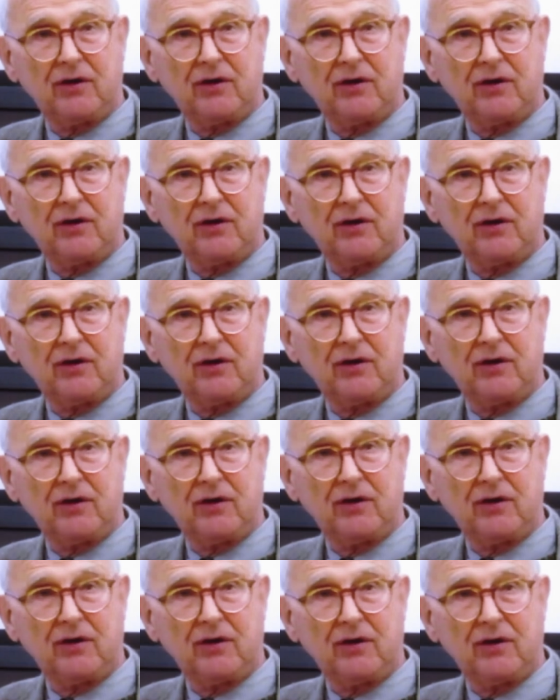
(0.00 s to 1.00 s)

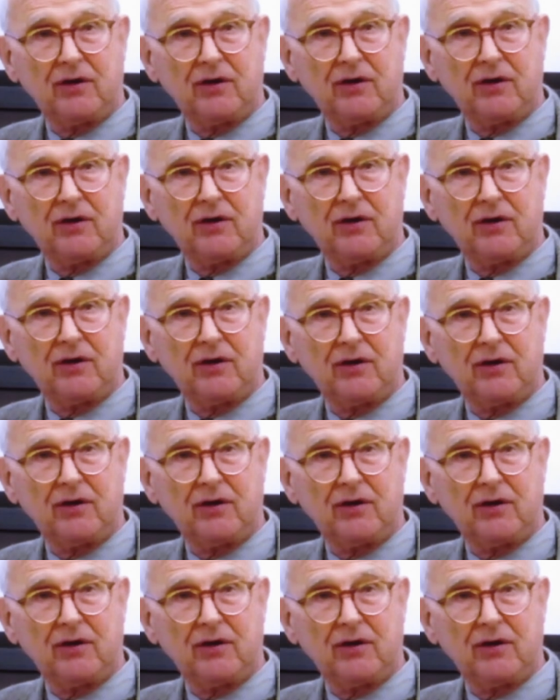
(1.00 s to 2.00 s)

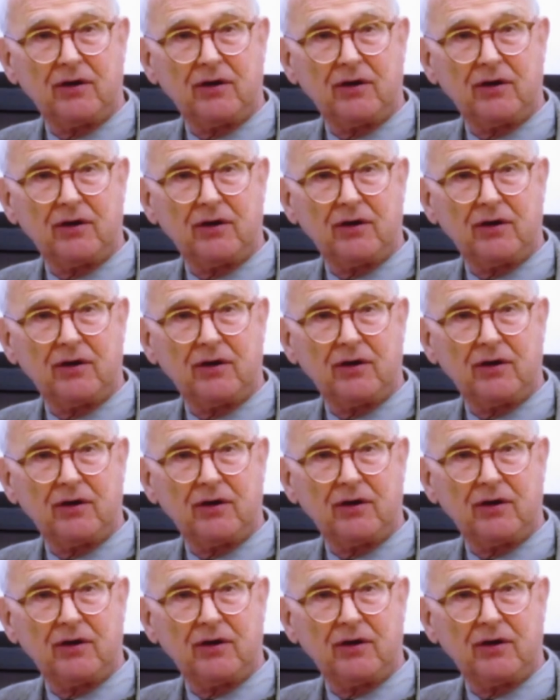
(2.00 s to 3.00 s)

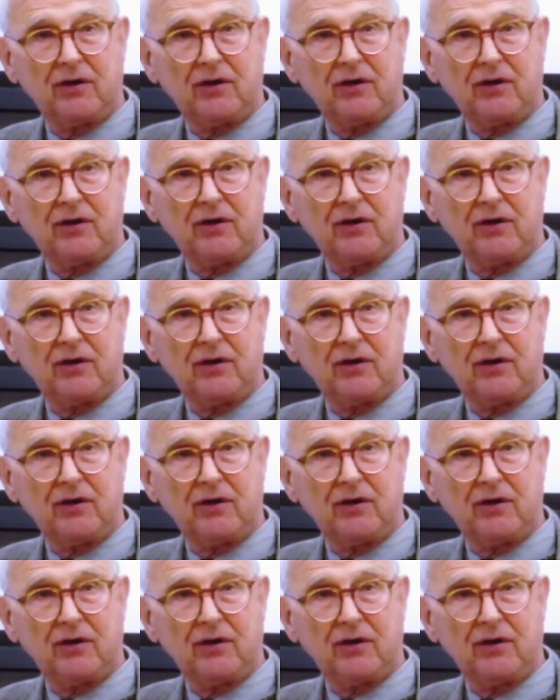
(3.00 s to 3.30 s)
(no one is talking)